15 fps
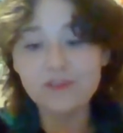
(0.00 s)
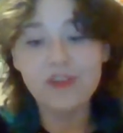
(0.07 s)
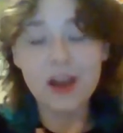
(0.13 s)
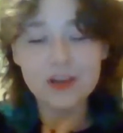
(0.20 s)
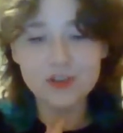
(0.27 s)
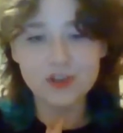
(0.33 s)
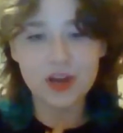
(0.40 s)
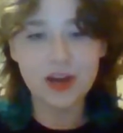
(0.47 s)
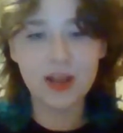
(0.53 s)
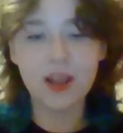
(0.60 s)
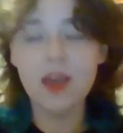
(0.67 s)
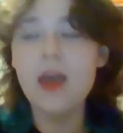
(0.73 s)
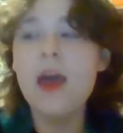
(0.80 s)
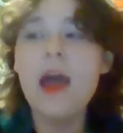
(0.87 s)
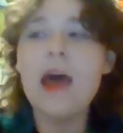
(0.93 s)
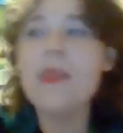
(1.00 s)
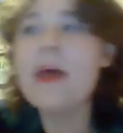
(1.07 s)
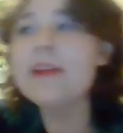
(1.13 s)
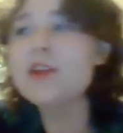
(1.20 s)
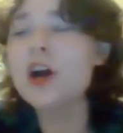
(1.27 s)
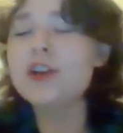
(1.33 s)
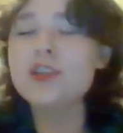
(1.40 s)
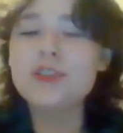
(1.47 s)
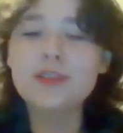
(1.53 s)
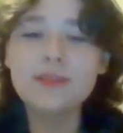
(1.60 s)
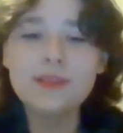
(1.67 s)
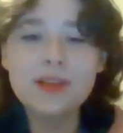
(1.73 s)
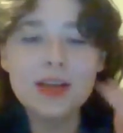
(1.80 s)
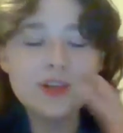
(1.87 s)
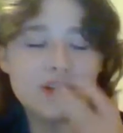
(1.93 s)
Fascinating. And that
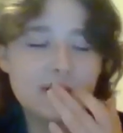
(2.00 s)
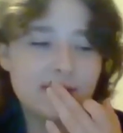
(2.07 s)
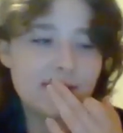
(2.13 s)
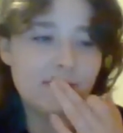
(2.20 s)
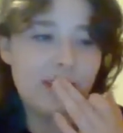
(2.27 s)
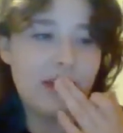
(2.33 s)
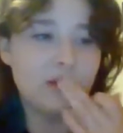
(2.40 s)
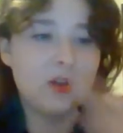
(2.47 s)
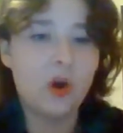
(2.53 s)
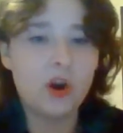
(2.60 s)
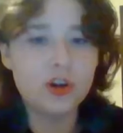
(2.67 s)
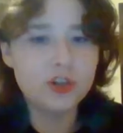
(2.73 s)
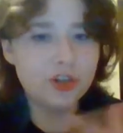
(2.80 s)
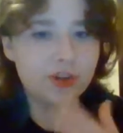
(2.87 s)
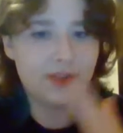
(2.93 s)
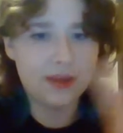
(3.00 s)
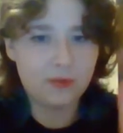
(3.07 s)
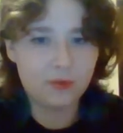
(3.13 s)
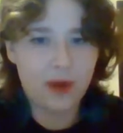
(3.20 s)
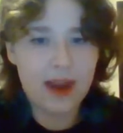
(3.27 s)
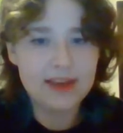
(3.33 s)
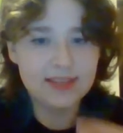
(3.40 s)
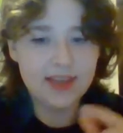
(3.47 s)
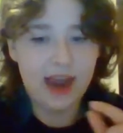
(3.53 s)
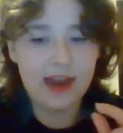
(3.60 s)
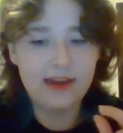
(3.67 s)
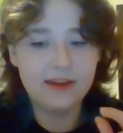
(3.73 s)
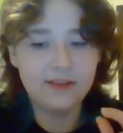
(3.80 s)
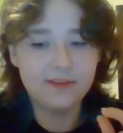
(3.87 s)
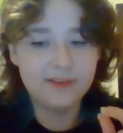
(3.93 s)
touches on something larger that Rice
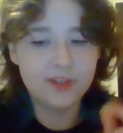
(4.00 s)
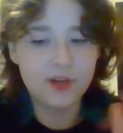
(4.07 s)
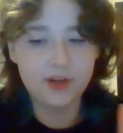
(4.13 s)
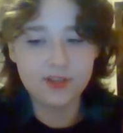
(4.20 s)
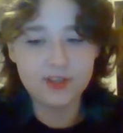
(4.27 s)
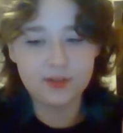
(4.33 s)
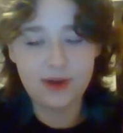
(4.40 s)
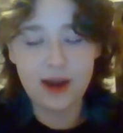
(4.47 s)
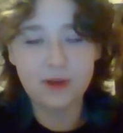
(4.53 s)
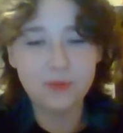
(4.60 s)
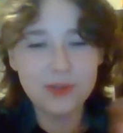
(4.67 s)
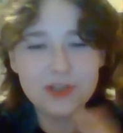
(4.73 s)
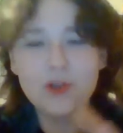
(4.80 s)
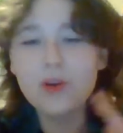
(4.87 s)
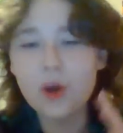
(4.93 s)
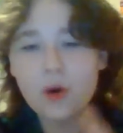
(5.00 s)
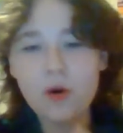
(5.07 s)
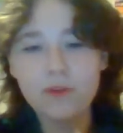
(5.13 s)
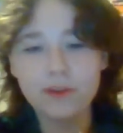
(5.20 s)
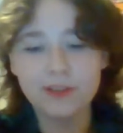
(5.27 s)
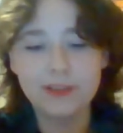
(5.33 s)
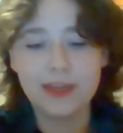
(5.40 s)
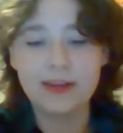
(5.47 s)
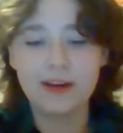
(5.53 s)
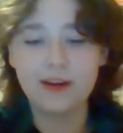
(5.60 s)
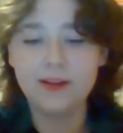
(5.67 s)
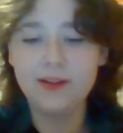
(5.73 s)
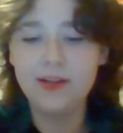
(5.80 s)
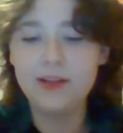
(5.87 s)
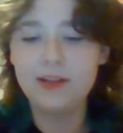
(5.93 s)
kind of skirts around, which I'll go over
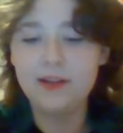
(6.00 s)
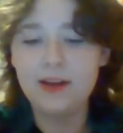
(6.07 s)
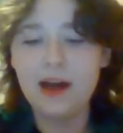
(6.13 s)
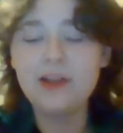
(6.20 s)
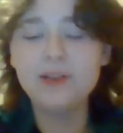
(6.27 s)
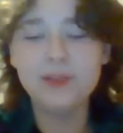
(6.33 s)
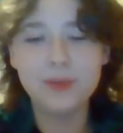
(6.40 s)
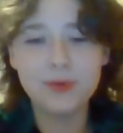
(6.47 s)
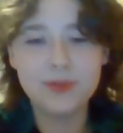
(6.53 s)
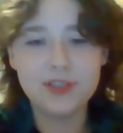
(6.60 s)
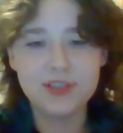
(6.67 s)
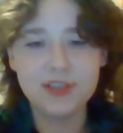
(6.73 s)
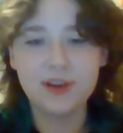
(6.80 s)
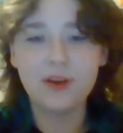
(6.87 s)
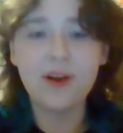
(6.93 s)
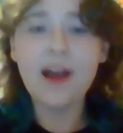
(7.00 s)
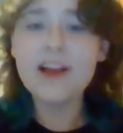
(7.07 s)
later. Alludes to.